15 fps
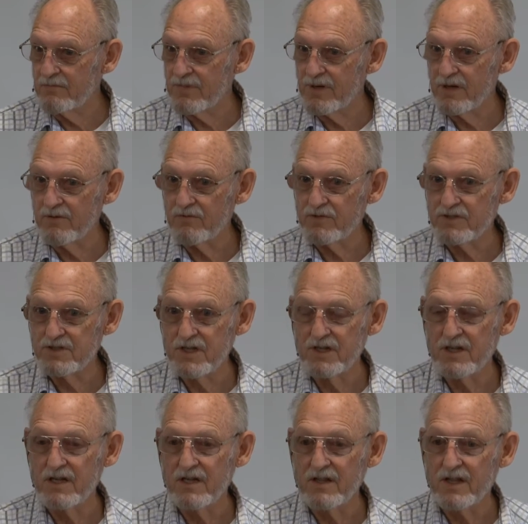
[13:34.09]
but it was
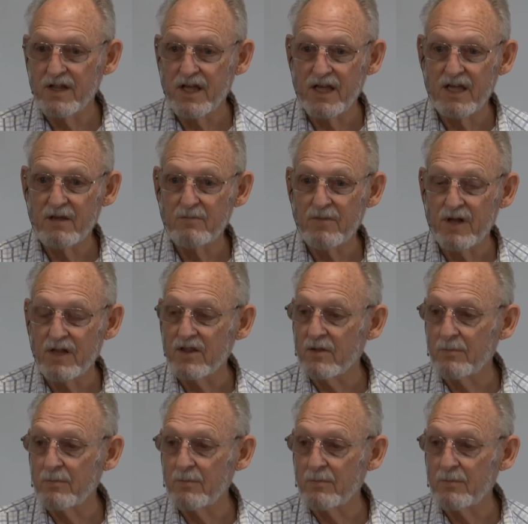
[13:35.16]
done in the name and in the